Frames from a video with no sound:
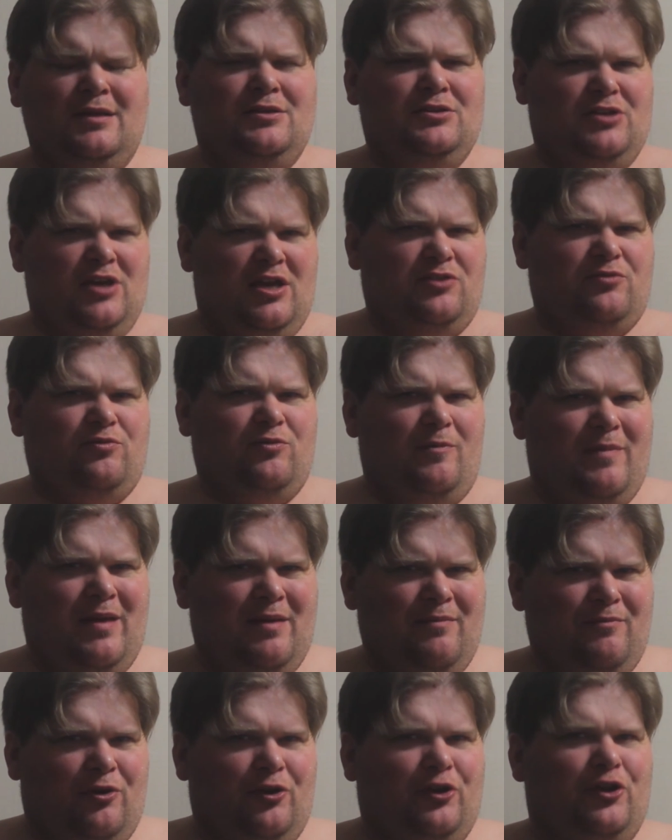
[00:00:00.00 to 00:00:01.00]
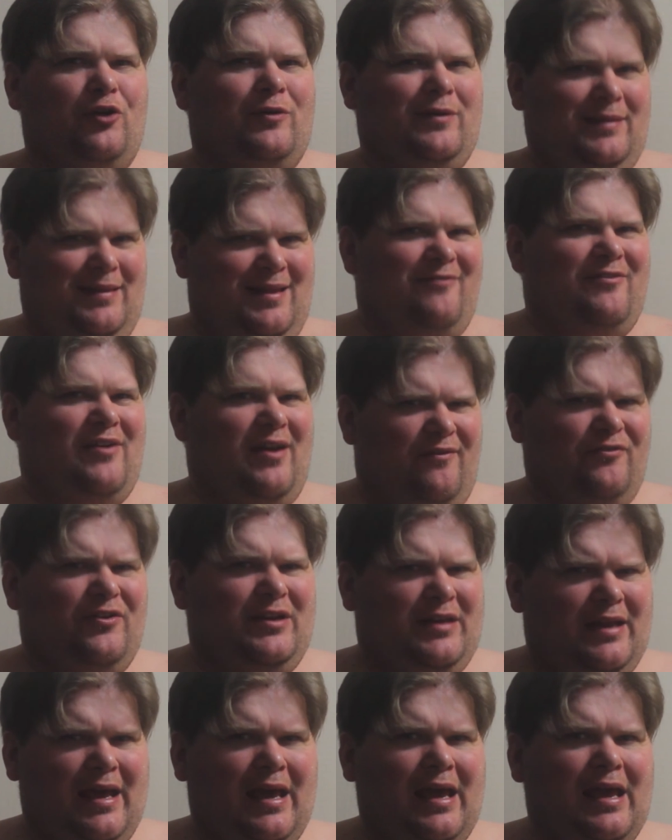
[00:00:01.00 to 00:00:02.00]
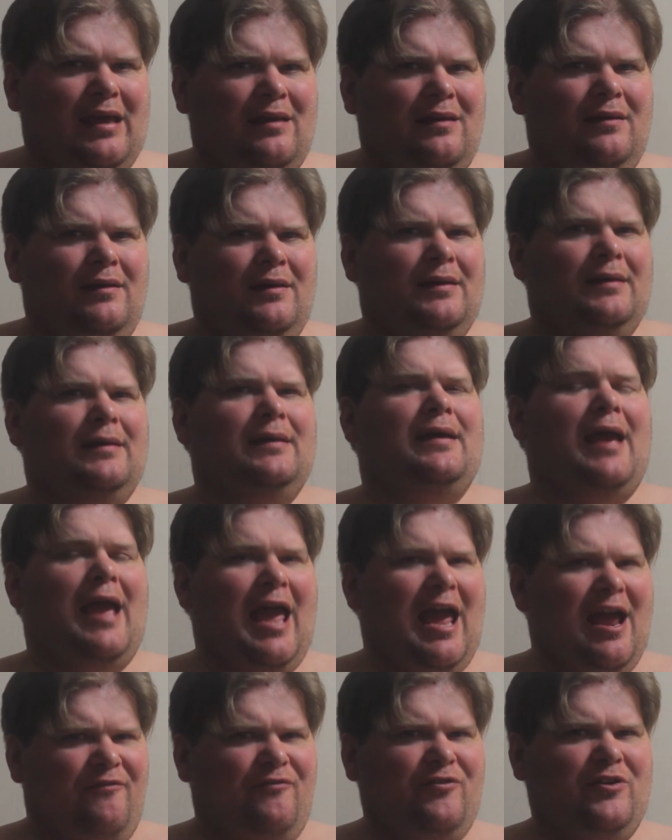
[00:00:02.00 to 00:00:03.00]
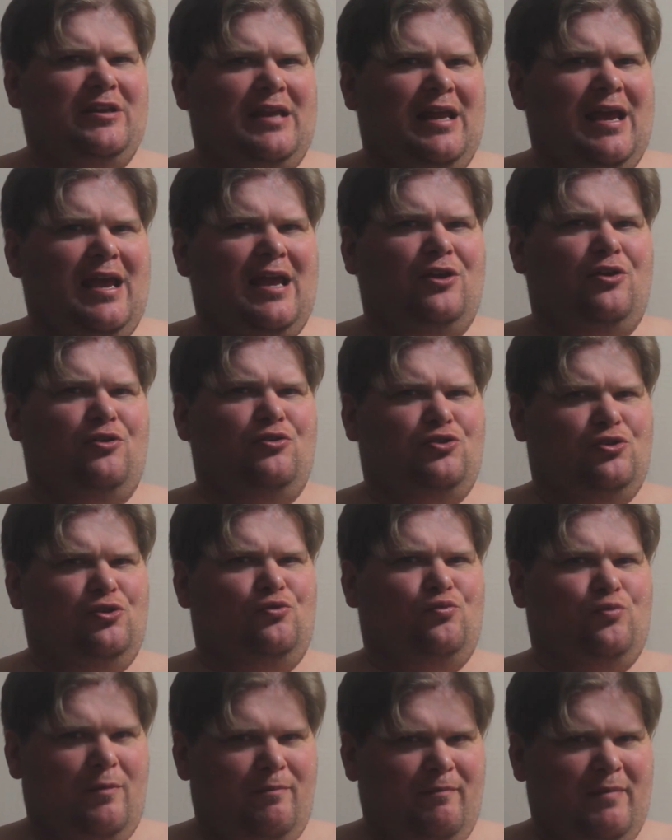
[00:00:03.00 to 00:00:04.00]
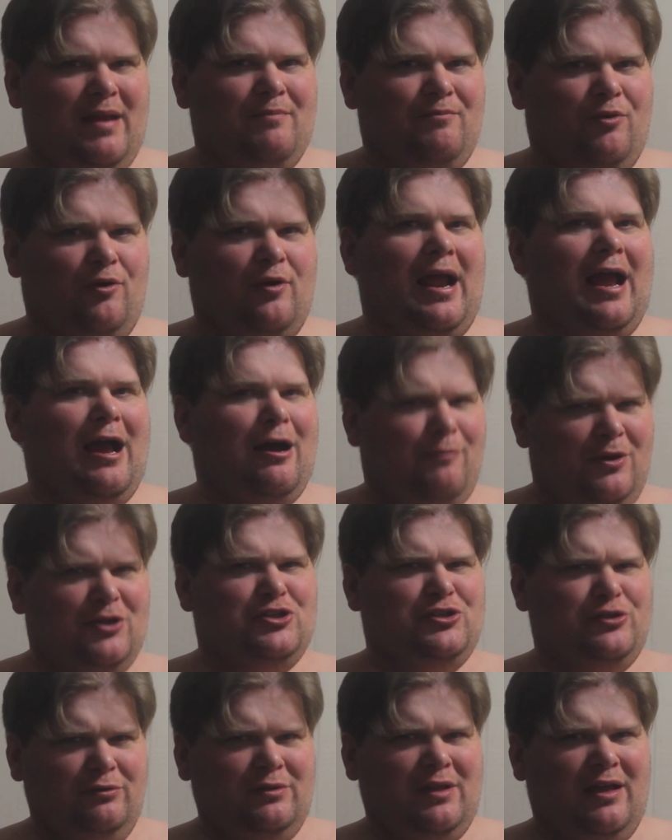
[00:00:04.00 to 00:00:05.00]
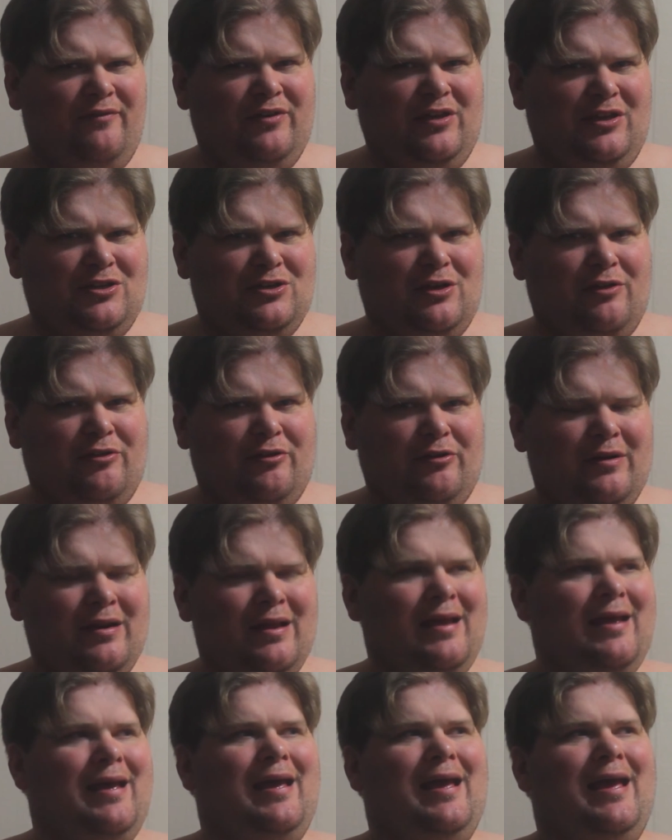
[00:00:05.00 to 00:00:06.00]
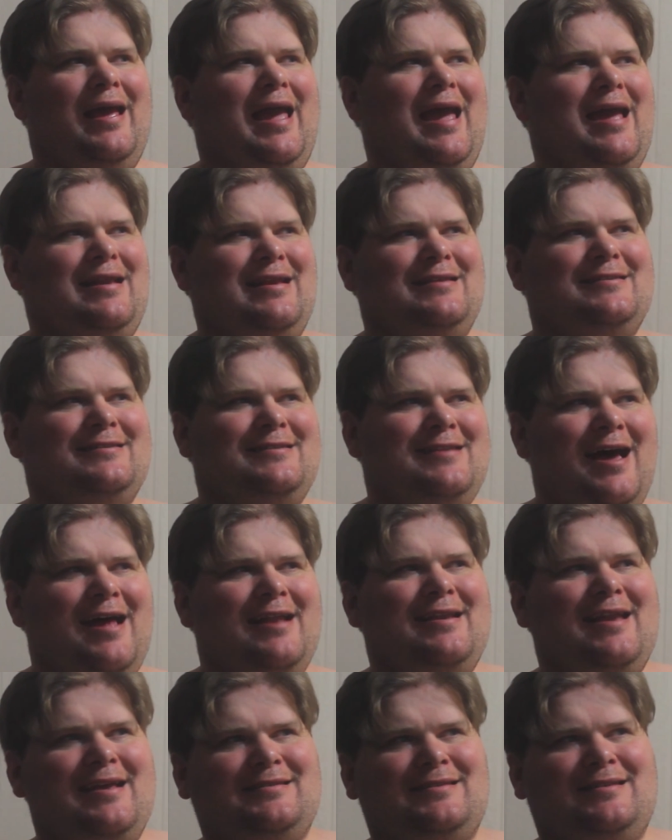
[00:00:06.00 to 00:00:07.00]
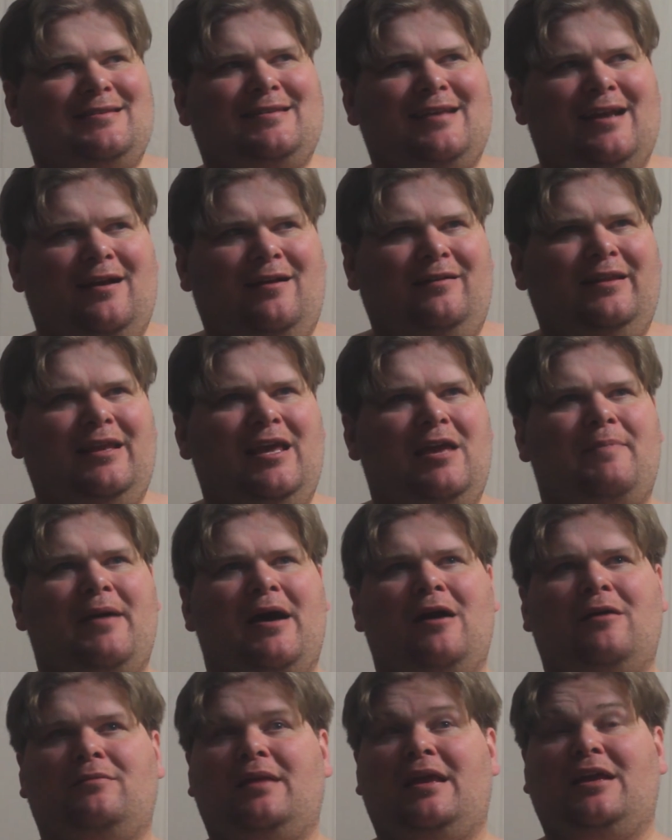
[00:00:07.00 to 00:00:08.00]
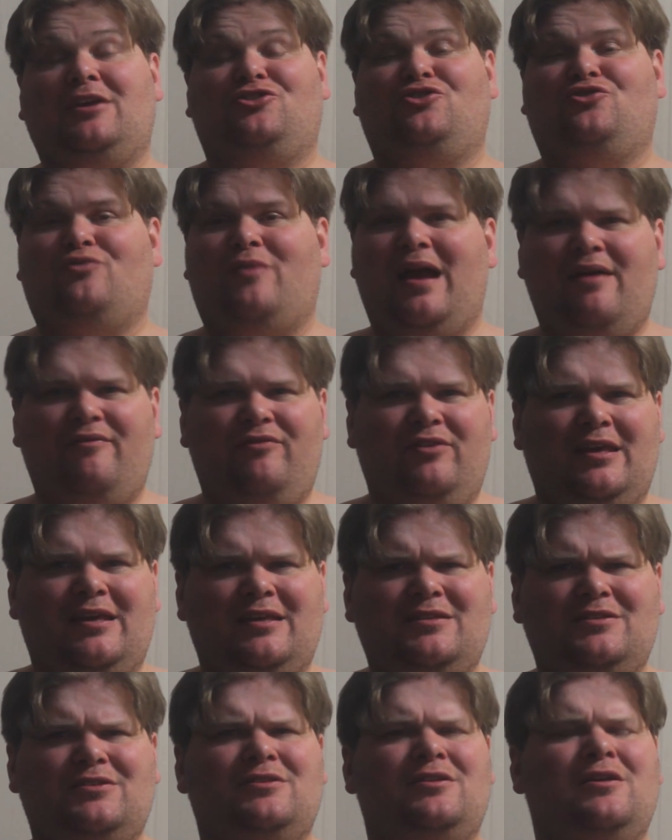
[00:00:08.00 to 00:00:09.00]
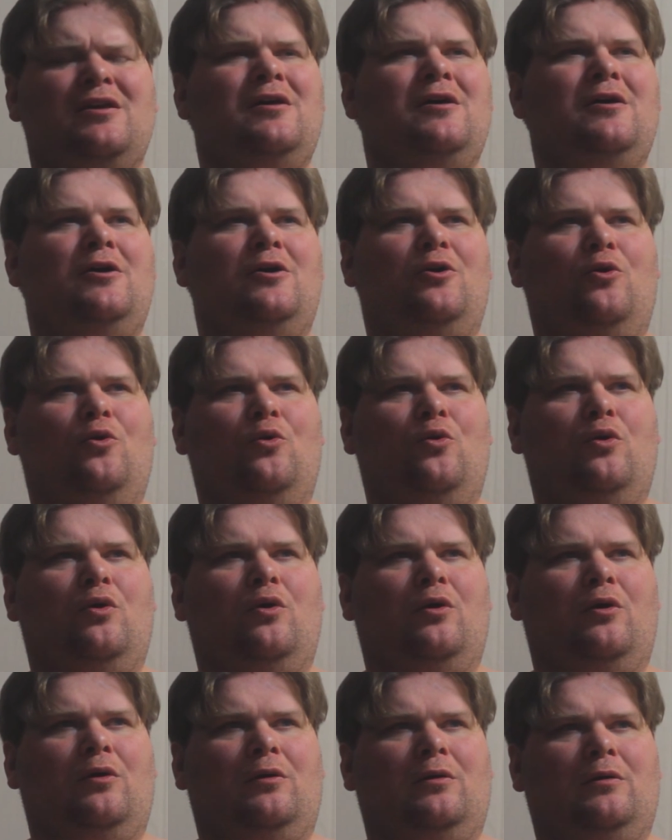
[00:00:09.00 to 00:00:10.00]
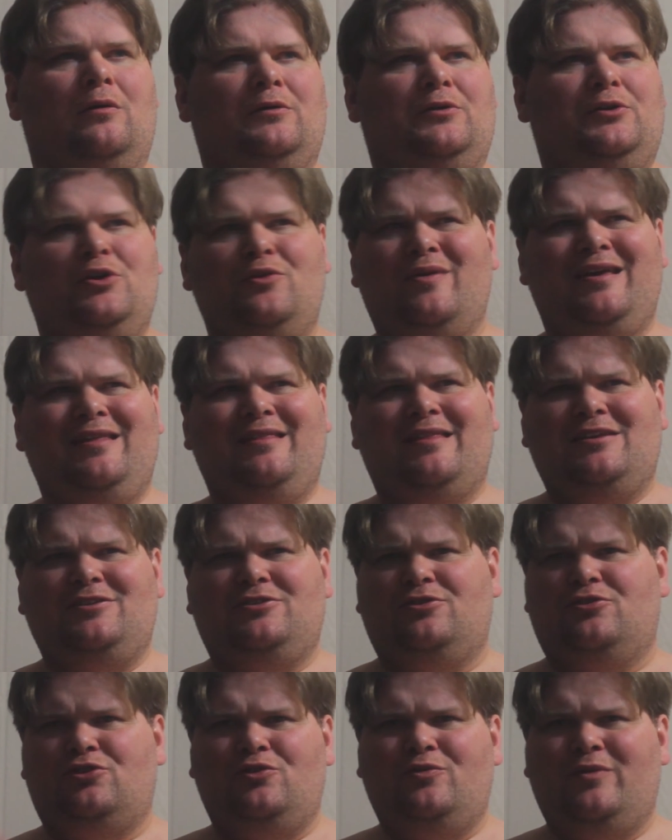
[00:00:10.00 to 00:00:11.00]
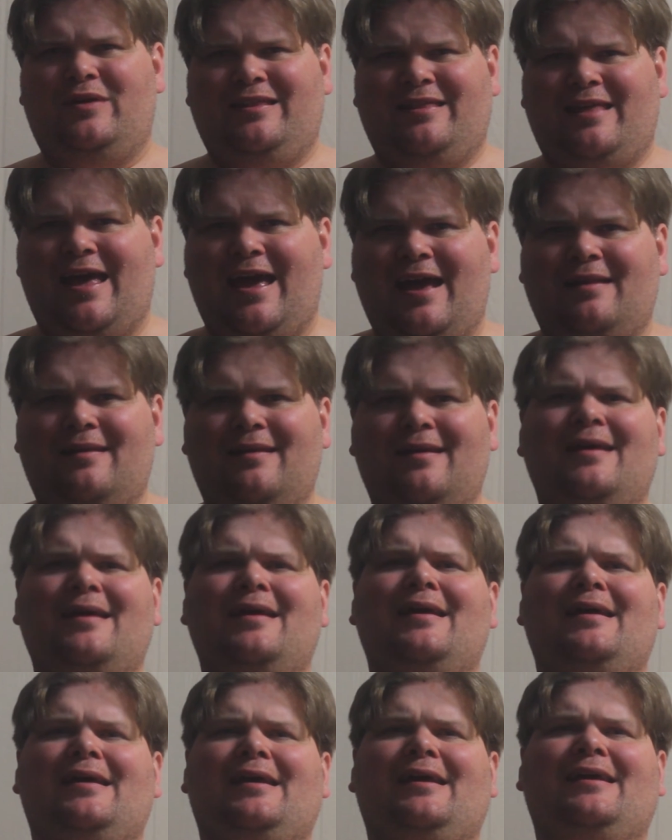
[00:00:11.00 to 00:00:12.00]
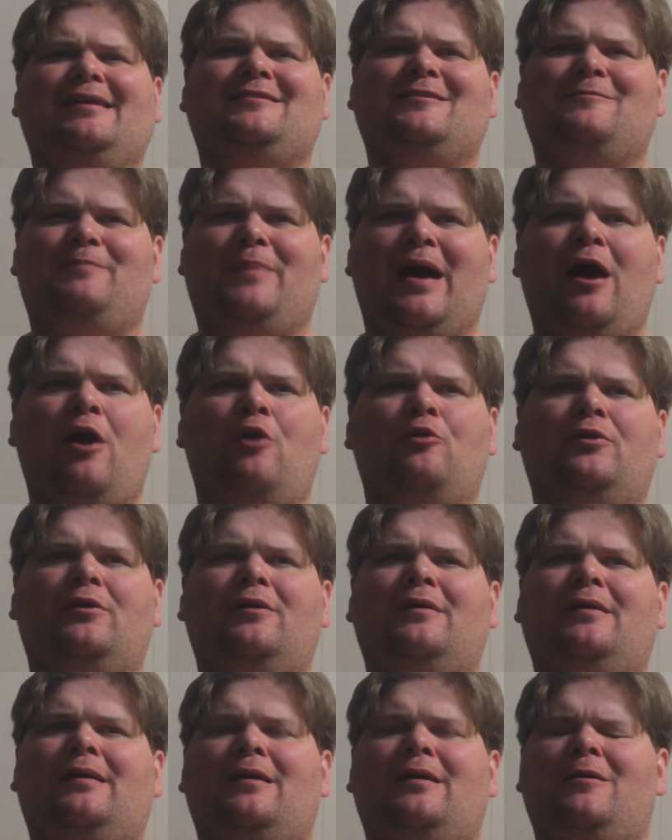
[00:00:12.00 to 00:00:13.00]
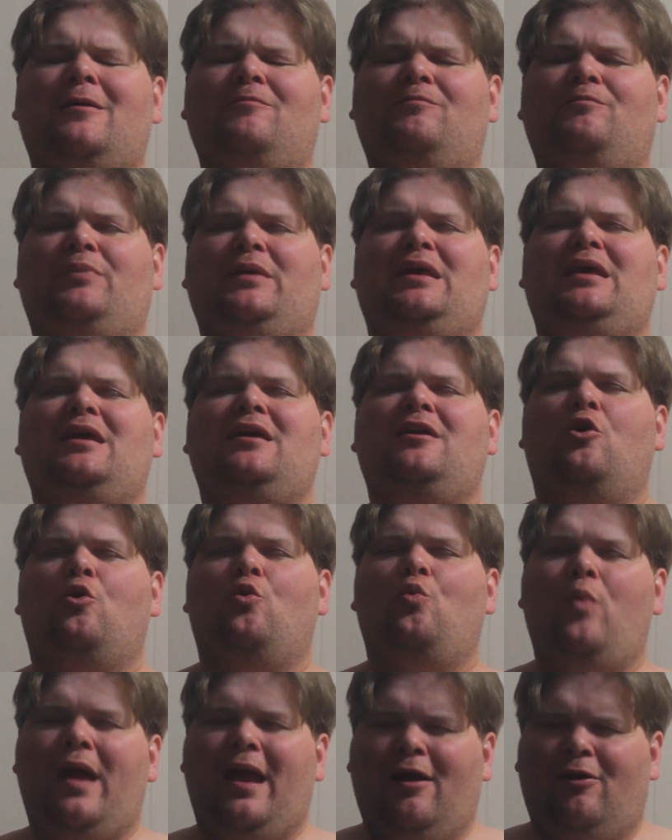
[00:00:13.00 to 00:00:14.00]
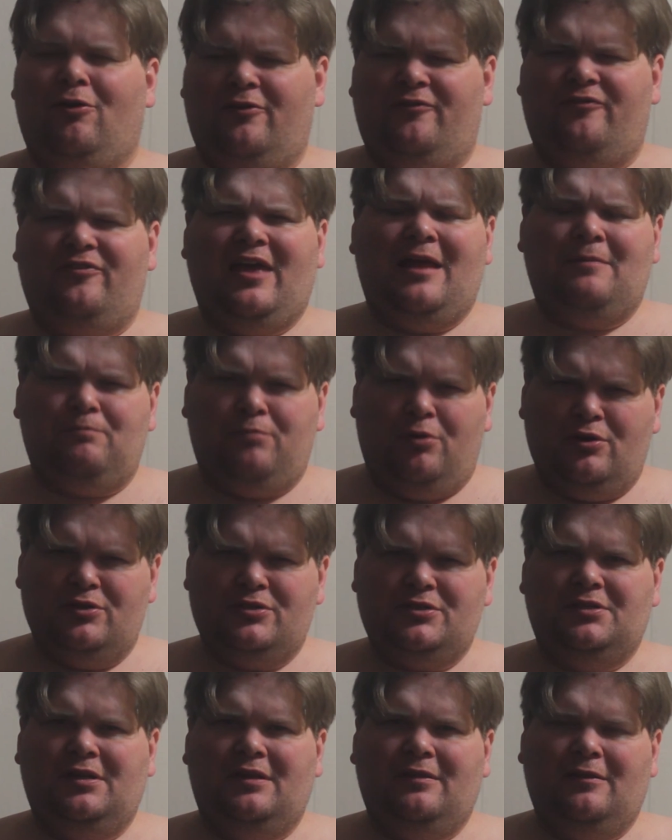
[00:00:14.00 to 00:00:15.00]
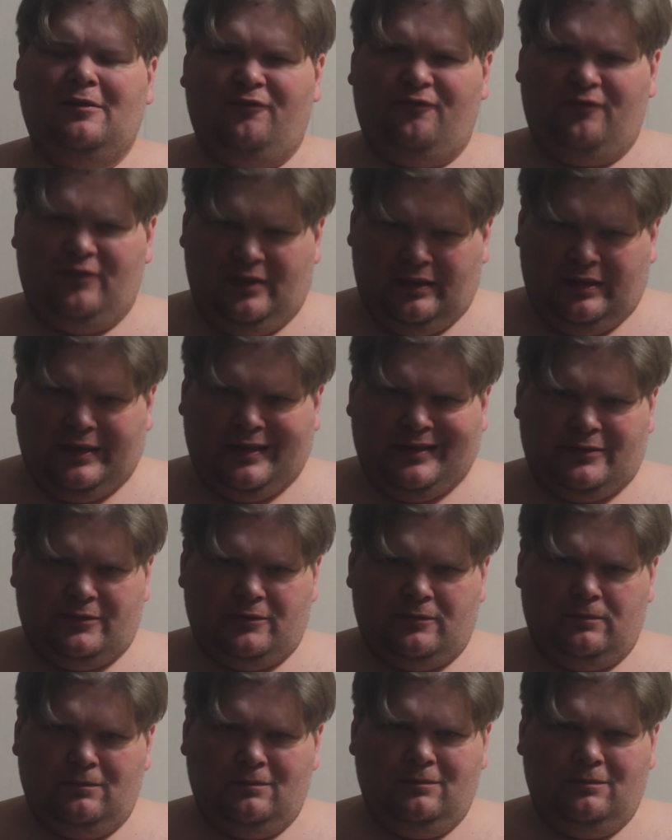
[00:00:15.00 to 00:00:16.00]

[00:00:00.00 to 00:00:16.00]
Just remember, you're in love every day. Every day you should remember how much you love each other. And it's not necessarily about extravagance or doing this or doing that. It's about being aware of that person and their feelings.